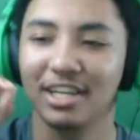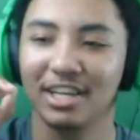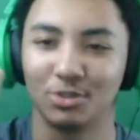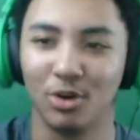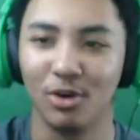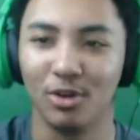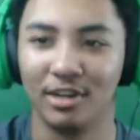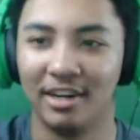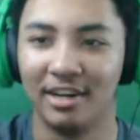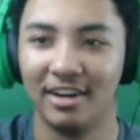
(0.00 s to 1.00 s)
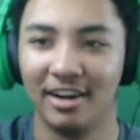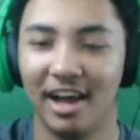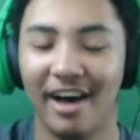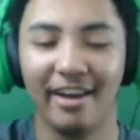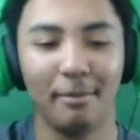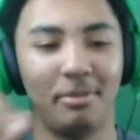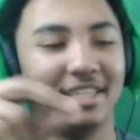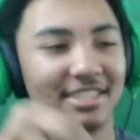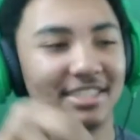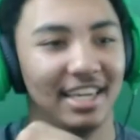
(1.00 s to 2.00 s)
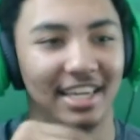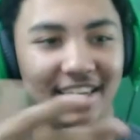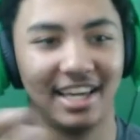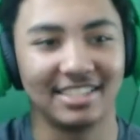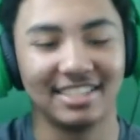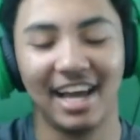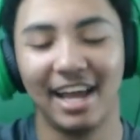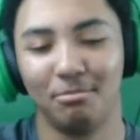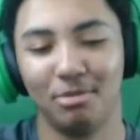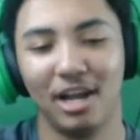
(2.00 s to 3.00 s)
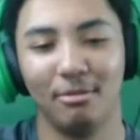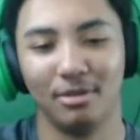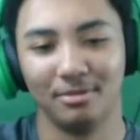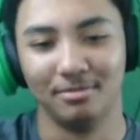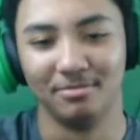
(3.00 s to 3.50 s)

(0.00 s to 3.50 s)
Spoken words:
controller on a PC, it's not a problem.